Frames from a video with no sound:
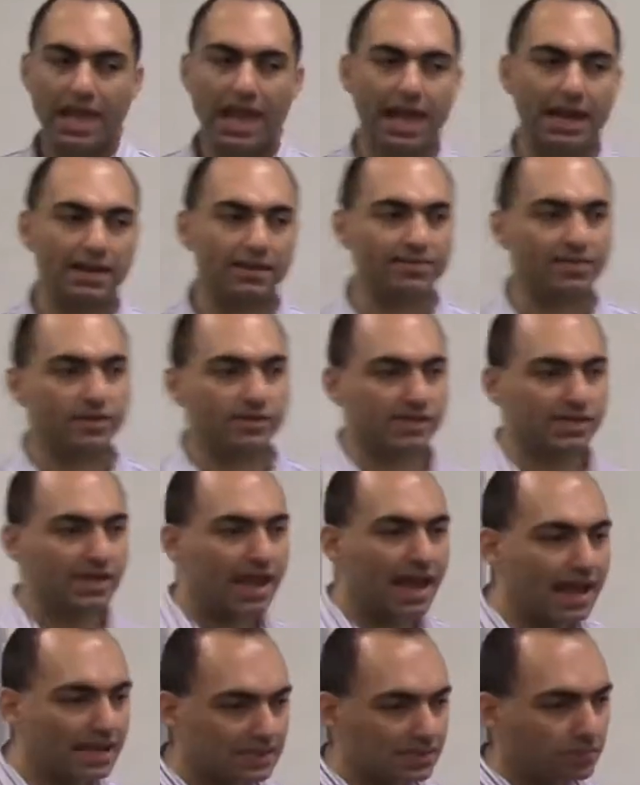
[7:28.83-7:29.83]
And if there's an
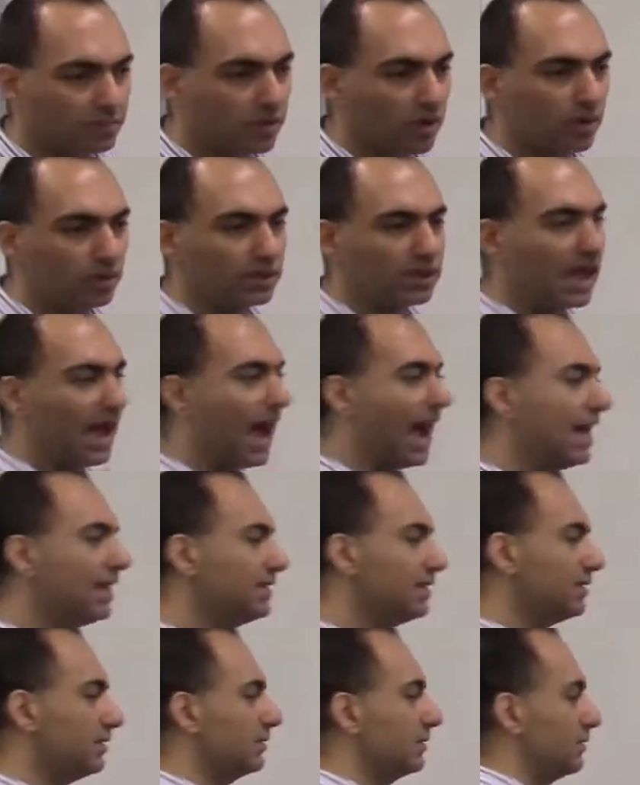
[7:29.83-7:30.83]
S, we only add